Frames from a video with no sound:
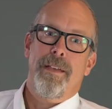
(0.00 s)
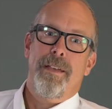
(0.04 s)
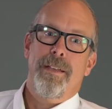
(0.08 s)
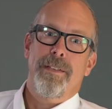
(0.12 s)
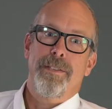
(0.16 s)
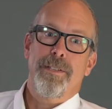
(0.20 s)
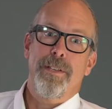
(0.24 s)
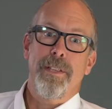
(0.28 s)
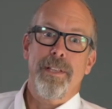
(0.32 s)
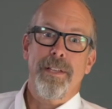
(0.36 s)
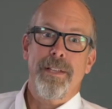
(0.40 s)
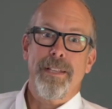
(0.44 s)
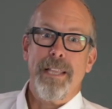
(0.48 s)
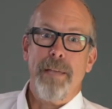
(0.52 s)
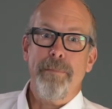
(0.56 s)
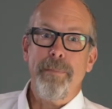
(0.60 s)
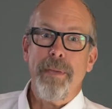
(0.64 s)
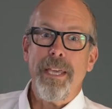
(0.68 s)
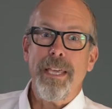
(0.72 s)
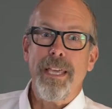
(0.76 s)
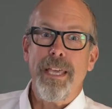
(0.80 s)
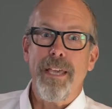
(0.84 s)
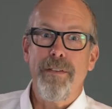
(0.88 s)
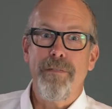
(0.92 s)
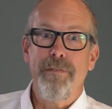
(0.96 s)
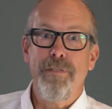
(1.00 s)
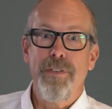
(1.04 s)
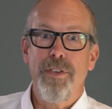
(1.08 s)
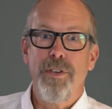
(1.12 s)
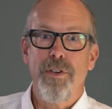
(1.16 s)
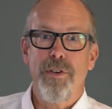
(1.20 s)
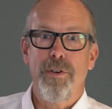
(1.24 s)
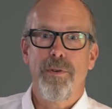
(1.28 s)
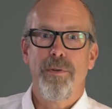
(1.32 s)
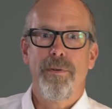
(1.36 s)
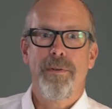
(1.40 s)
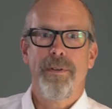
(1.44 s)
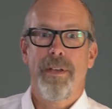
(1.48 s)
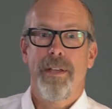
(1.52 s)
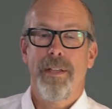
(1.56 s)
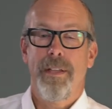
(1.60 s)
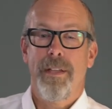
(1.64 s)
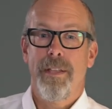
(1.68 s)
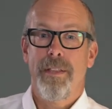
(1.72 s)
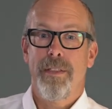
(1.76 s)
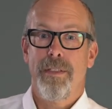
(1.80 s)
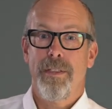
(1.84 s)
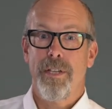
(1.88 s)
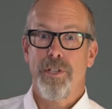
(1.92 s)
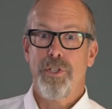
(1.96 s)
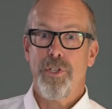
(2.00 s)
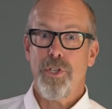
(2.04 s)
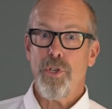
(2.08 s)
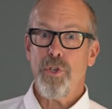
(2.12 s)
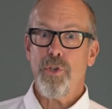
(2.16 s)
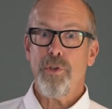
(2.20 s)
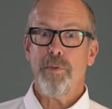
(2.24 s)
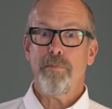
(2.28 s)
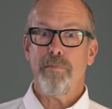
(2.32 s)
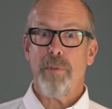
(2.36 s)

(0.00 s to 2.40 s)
So, let me give you the two